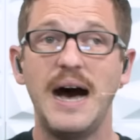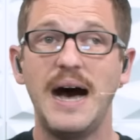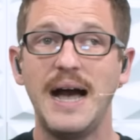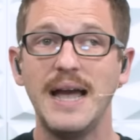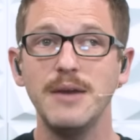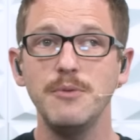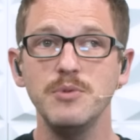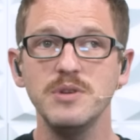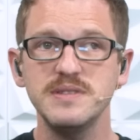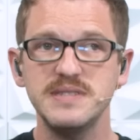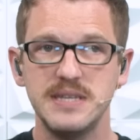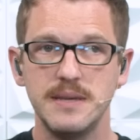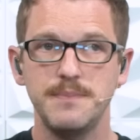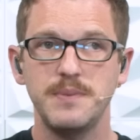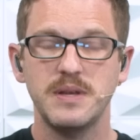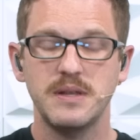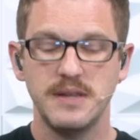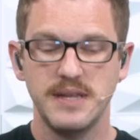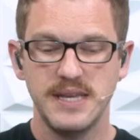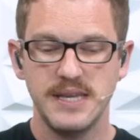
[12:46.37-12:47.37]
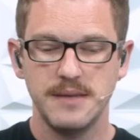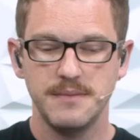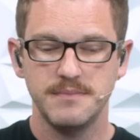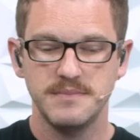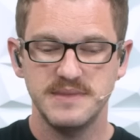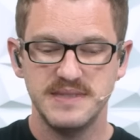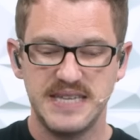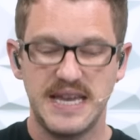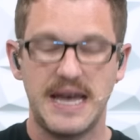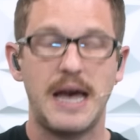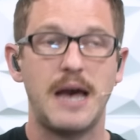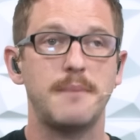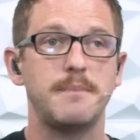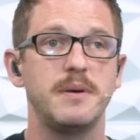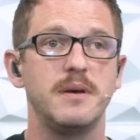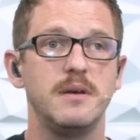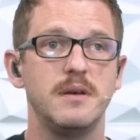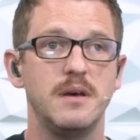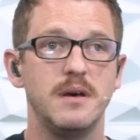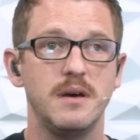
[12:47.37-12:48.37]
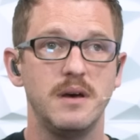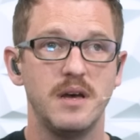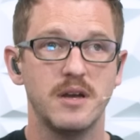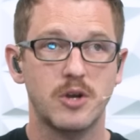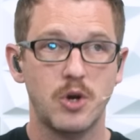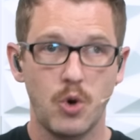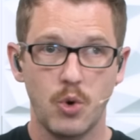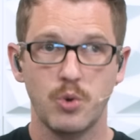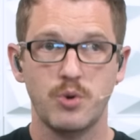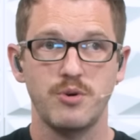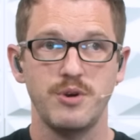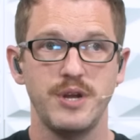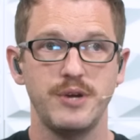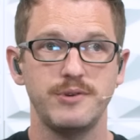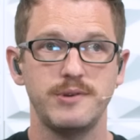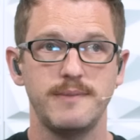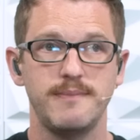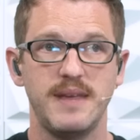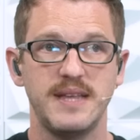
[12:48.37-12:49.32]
I will typically tap a quarter note.